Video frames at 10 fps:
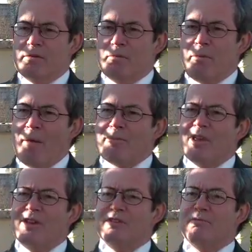the
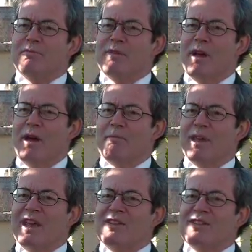population
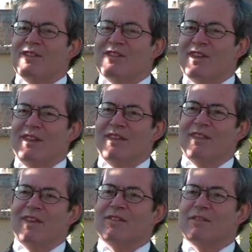begins to see that
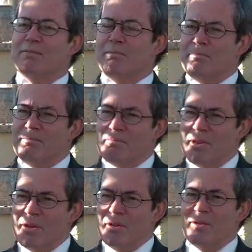this
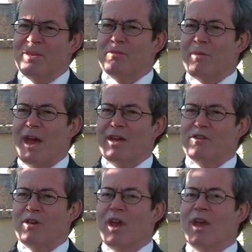bill, this
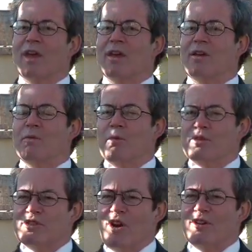package, will
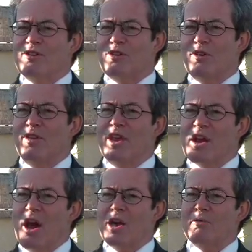start to turn the
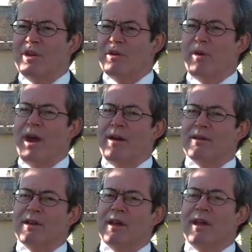economy
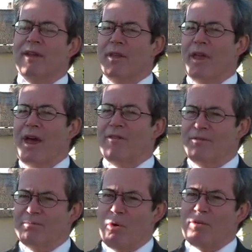around, they'll
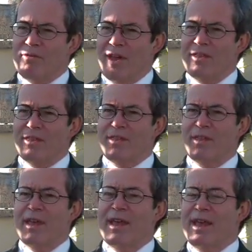have more faith
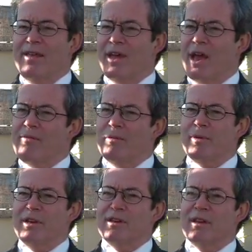in the
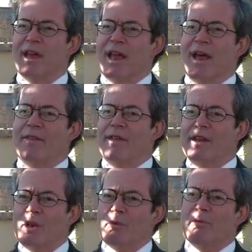government, and then
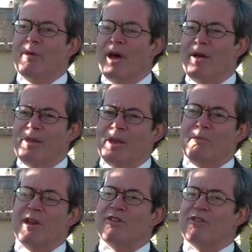the
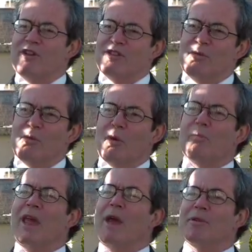administration will
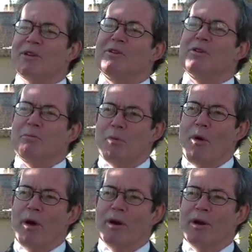be able to do
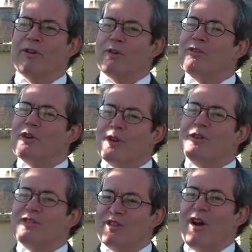more. So it's a good
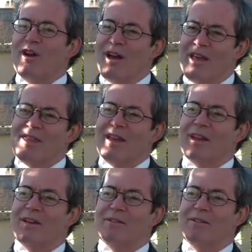start, I think.